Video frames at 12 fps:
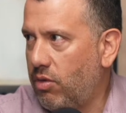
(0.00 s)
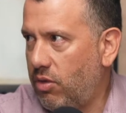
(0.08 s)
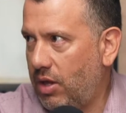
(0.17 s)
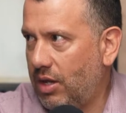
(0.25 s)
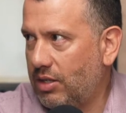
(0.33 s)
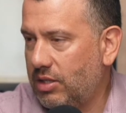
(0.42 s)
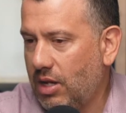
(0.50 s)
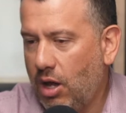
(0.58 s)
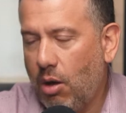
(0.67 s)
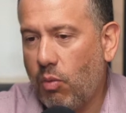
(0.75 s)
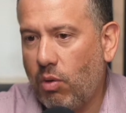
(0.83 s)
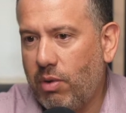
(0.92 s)
things.
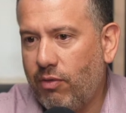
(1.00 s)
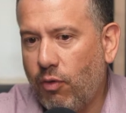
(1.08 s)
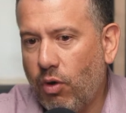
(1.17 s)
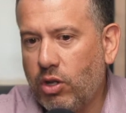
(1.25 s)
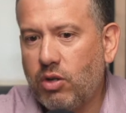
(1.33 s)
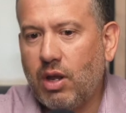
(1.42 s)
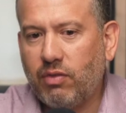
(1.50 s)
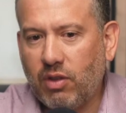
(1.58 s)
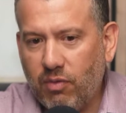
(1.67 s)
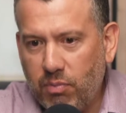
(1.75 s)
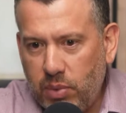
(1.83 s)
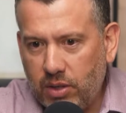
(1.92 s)
Where before you'd have
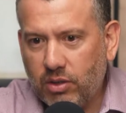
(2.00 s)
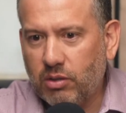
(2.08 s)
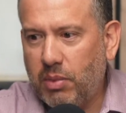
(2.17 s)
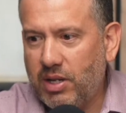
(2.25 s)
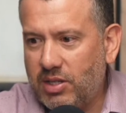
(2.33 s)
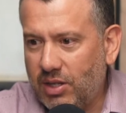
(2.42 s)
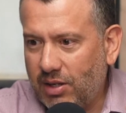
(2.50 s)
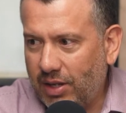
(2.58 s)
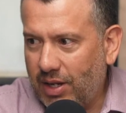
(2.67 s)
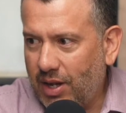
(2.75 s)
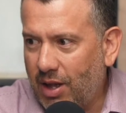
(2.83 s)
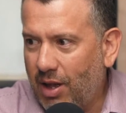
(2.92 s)
to build
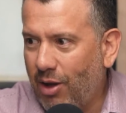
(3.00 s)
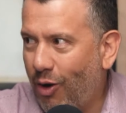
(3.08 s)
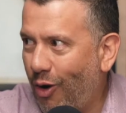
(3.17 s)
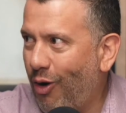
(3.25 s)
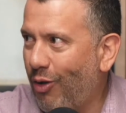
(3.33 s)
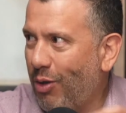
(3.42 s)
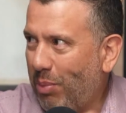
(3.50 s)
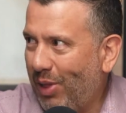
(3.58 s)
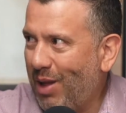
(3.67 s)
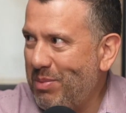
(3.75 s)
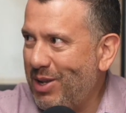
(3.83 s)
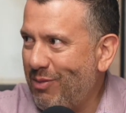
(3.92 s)
basically all the
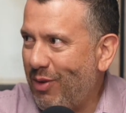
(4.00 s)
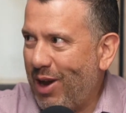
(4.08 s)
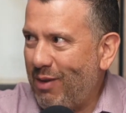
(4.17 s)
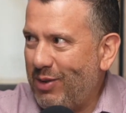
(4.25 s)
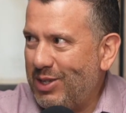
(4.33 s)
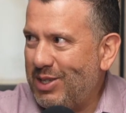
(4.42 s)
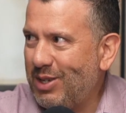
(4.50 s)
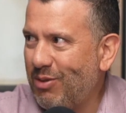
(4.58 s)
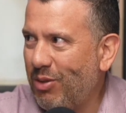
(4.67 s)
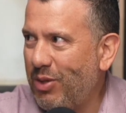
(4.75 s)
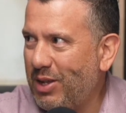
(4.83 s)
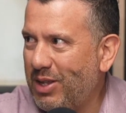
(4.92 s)
plumbing for every single
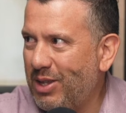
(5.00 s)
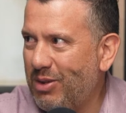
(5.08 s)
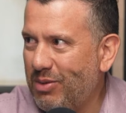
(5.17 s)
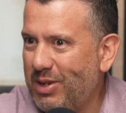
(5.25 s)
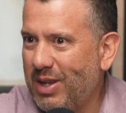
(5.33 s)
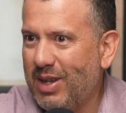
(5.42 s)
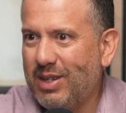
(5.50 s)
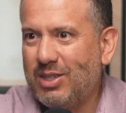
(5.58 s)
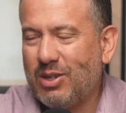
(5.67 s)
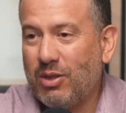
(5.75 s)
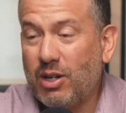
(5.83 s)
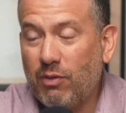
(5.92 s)
thing that you did.
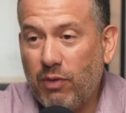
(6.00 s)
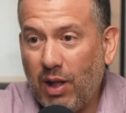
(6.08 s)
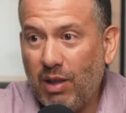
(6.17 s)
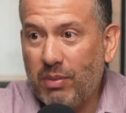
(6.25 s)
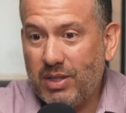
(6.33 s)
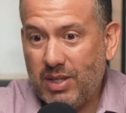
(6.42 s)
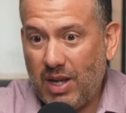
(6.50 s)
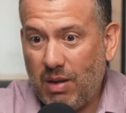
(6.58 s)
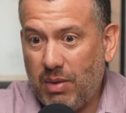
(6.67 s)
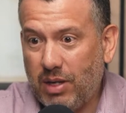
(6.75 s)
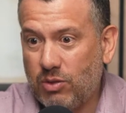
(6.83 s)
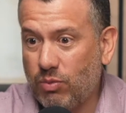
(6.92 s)
So the development time
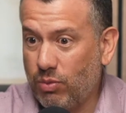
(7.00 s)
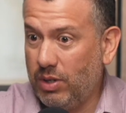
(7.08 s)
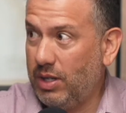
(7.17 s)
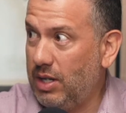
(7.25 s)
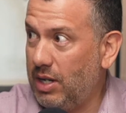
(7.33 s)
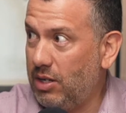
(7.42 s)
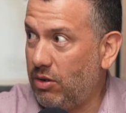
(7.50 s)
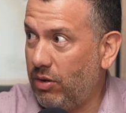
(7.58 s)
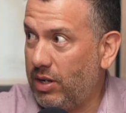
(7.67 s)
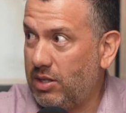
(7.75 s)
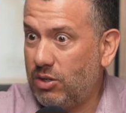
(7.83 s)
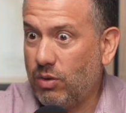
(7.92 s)
has really
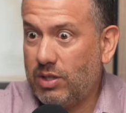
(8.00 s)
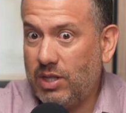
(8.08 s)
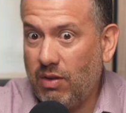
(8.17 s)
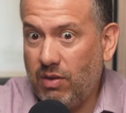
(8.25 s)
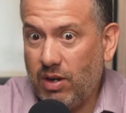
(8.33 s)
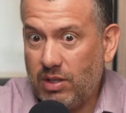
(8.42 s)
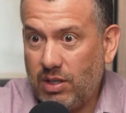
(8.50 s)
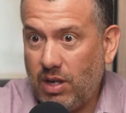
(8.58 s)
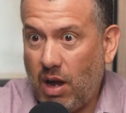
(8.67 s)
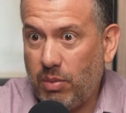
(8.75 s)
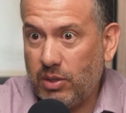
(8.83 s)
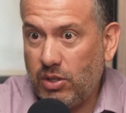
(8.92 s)
increased. So it's given us the
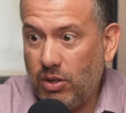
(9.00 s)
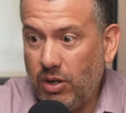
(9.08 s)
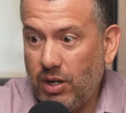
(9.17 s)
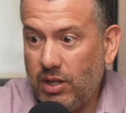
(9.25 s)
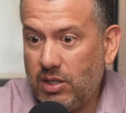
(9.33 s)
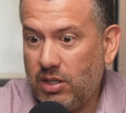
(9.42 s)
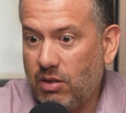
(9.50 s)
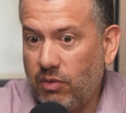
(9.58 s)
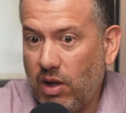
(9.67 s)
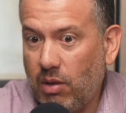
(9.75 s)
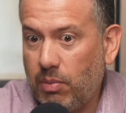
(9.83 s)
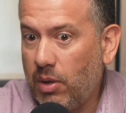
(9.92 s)
opportunity to
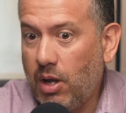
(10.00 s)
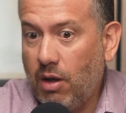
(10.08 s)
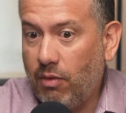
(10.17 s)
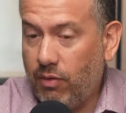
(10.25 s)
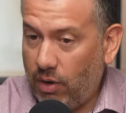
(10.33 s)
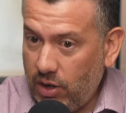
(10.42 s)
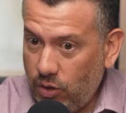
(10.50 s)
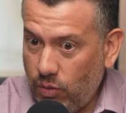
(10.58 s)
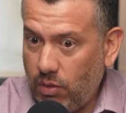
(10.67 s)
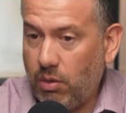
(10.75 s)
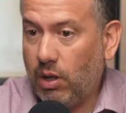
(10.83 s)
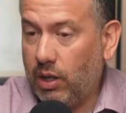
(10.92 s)
develop
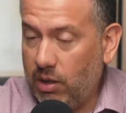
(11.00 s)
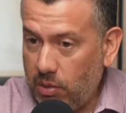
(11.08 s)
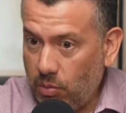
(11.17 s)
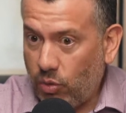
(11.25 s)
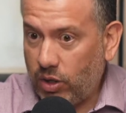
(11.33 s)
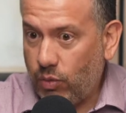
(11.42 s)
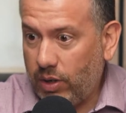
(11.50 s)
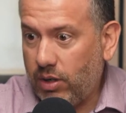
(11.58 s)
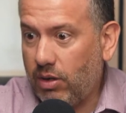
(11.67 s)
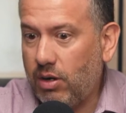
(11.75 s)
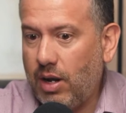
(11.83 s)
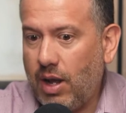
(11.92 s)
a little bit more
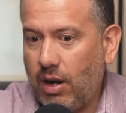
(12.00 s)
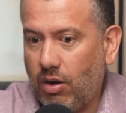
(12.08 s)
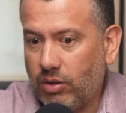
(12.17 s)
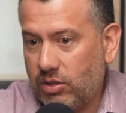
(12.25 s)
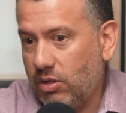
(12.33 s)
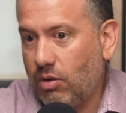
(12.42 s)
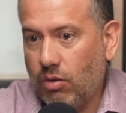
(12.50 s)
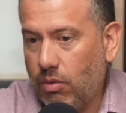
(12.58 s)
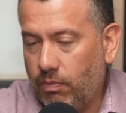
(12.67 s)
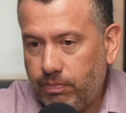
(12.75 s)
quicker, and also,